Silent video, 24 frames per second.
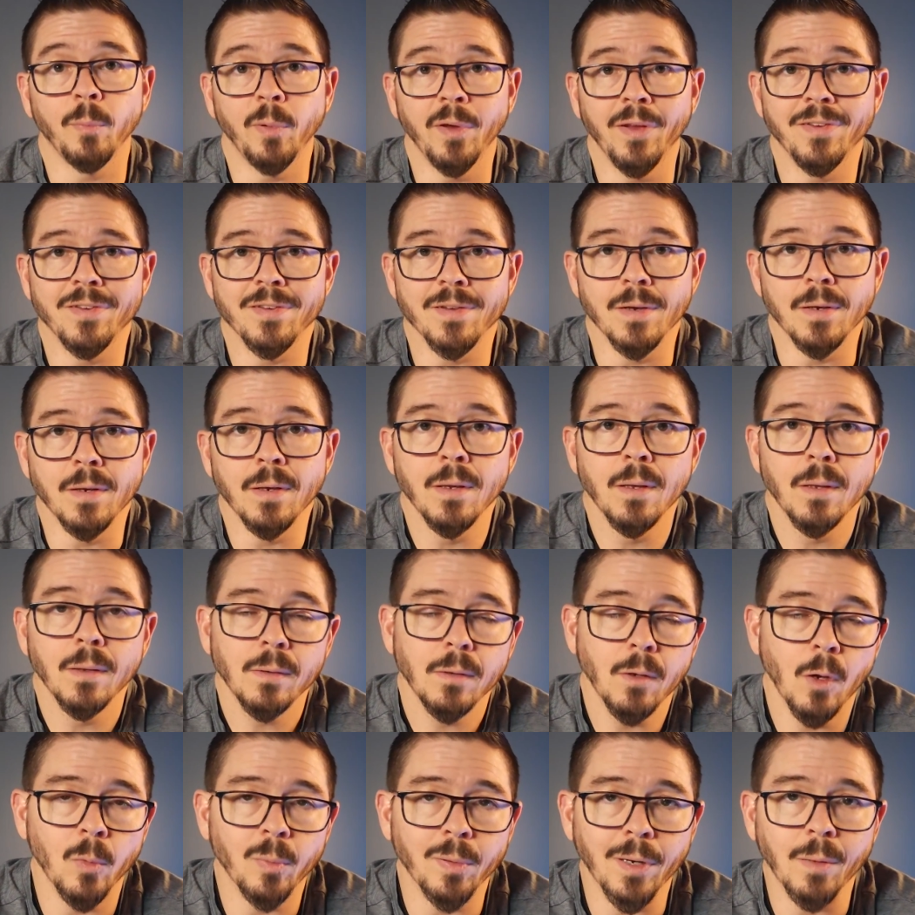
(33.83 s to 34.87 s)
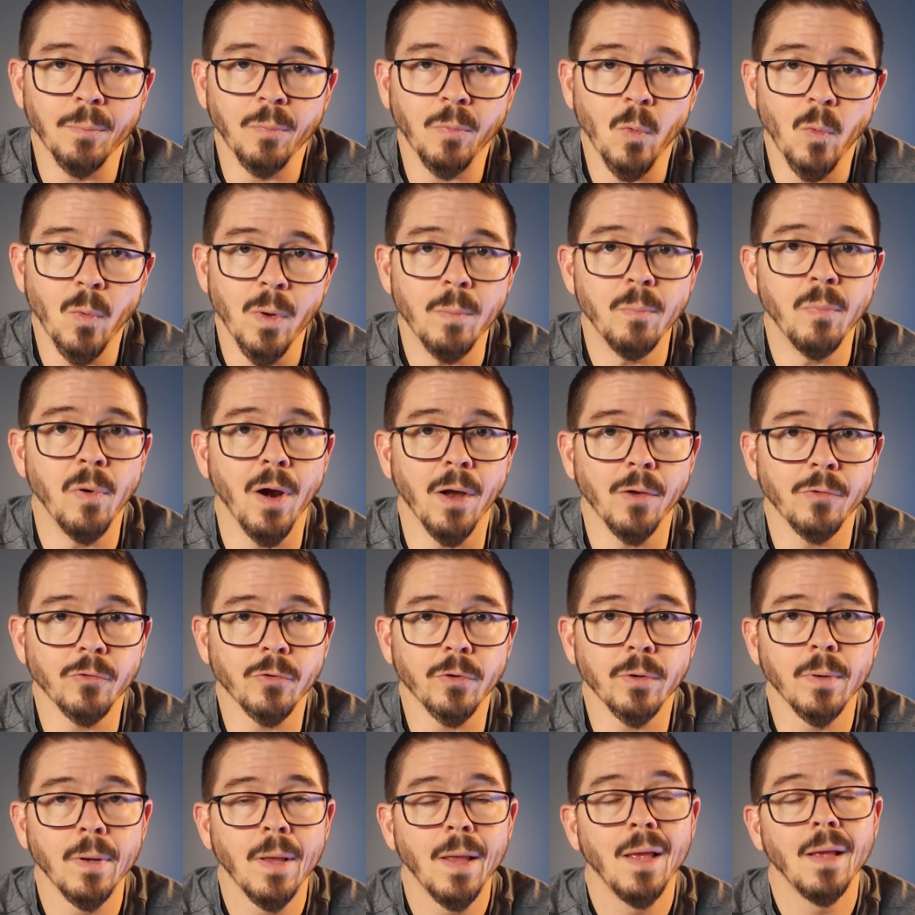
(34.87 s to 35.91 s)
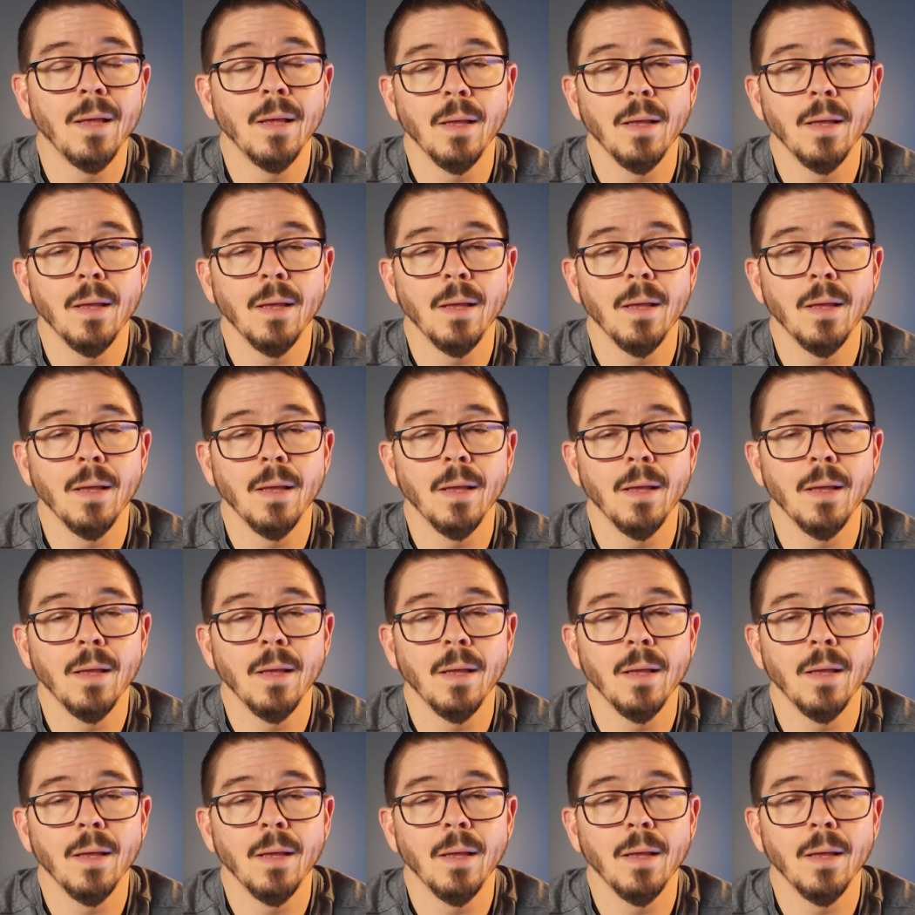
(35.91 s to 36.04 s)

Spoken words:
PC, open up a web browser.